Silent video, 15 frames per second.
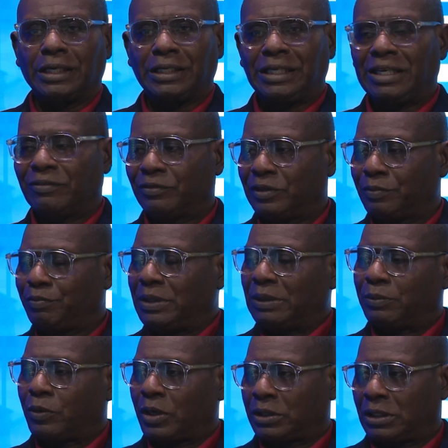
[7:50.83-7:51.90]
even the
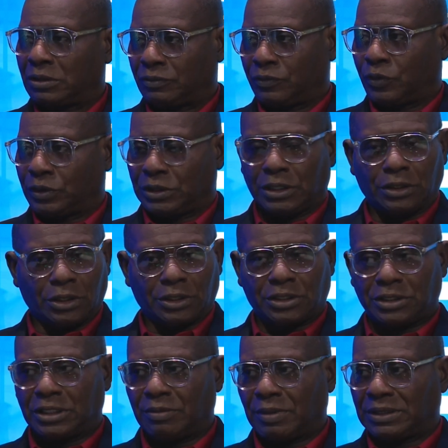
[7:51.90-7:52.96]
people who are not voting, looks
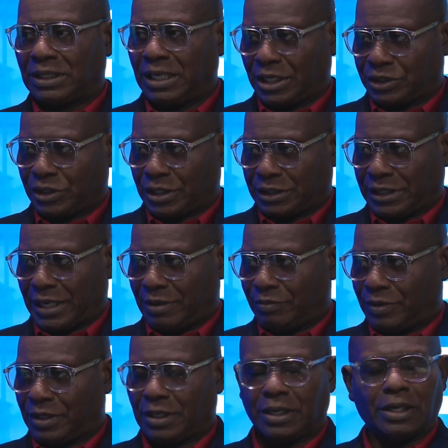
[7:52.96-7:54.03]
to them at election
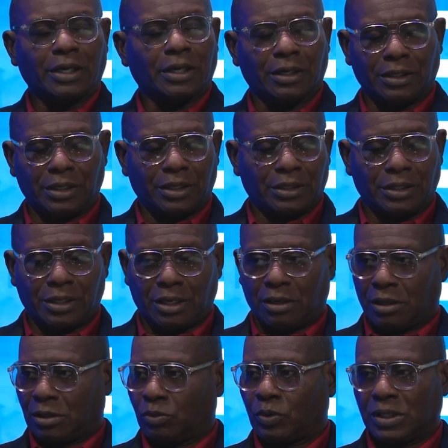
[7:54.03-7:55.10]
time. They're
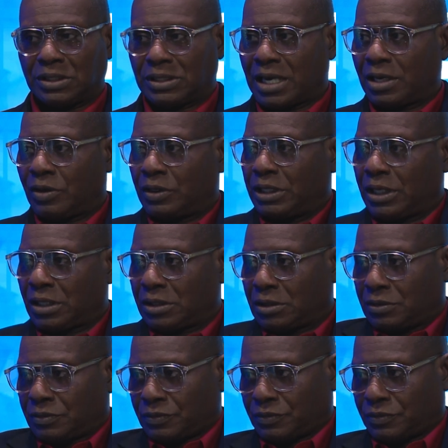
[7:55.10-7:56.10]
on one side or the other.